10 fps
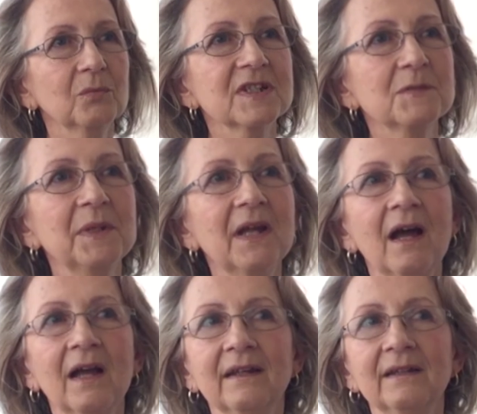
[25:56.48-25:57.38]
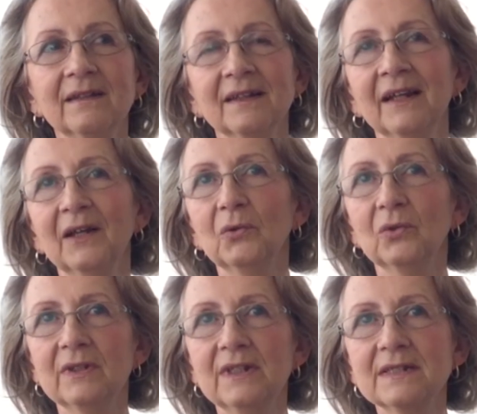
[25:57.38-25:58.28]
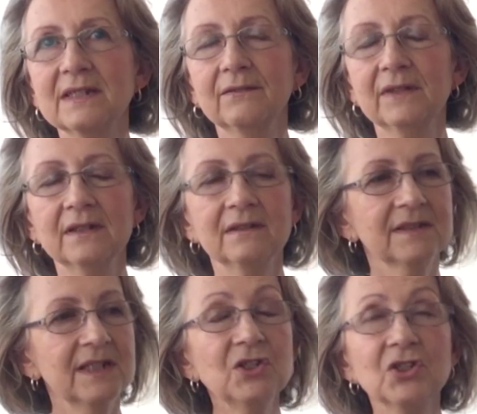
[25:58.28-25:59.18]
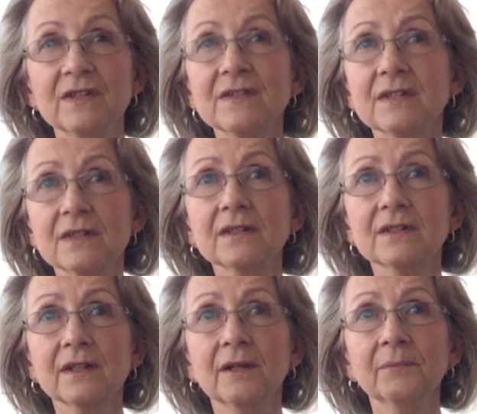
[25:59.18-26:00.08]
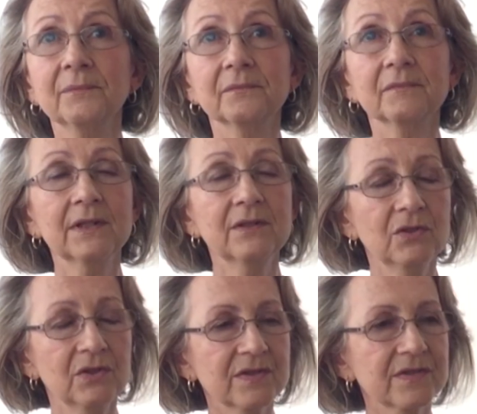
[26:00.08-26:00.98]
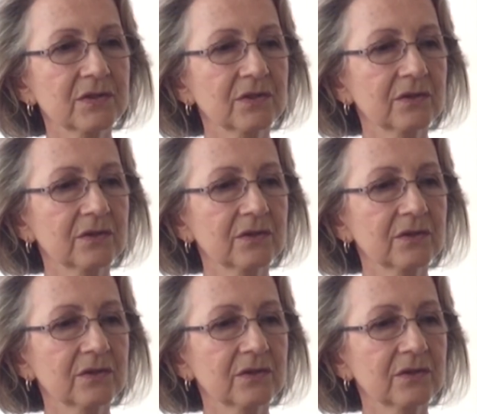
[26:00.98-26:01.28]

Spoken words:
what's behind all these lovely teachings that Matthew used